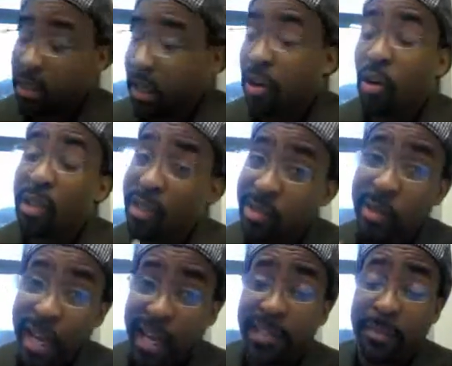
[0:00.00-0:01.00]
And of course, this
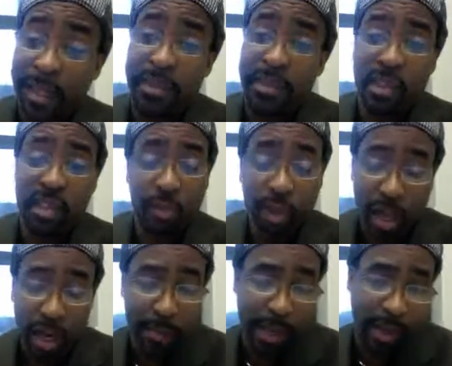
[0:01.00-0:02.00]
one has some glitches, and we'll
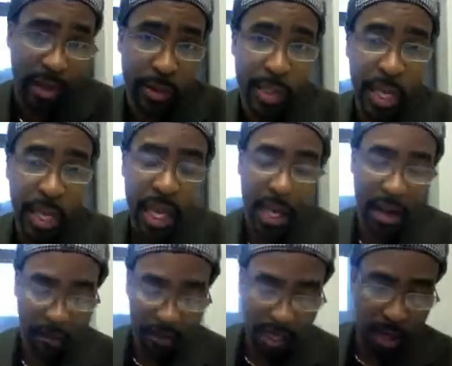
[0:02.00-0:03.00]
talk about those in
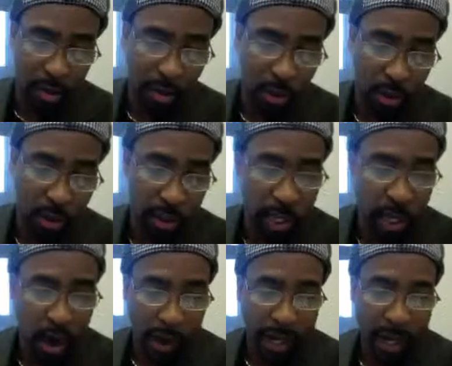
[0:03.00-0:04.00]
our video post.
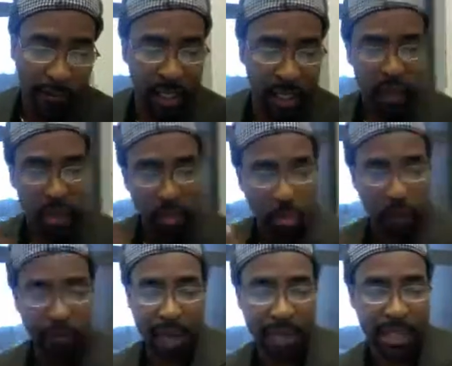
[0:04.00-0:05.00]
All right, two more
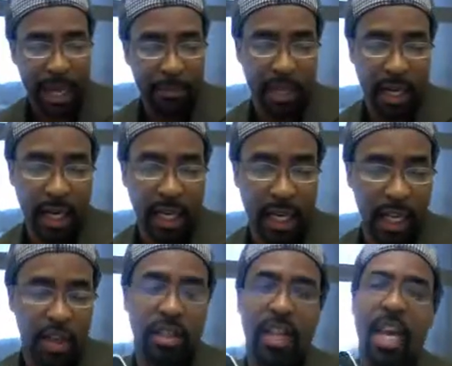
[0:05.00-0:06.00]
things and I'm done.
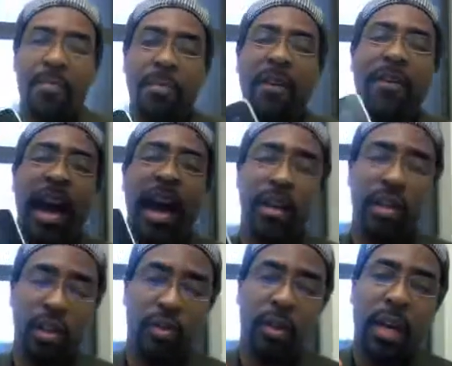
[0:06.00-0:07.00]
Entertainment
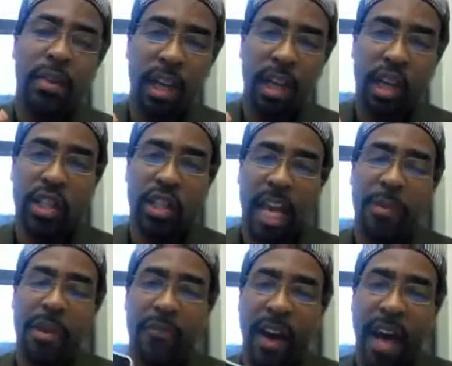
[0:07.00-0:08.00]
value. The
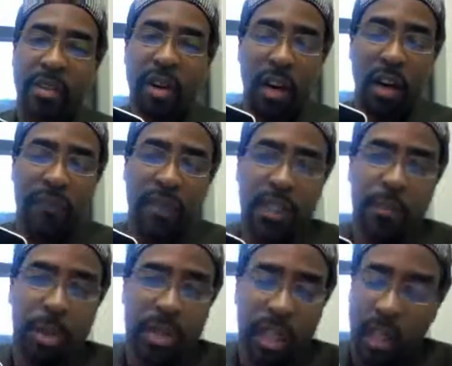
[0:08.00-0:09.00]
entertainment value of this
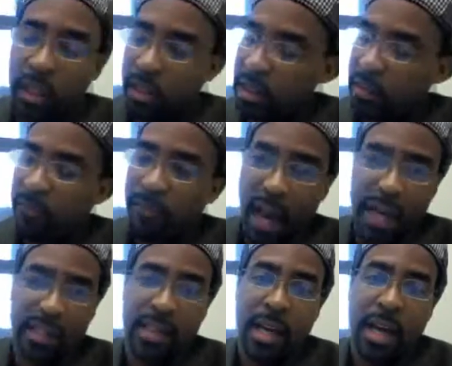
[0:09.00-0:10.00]
particular device.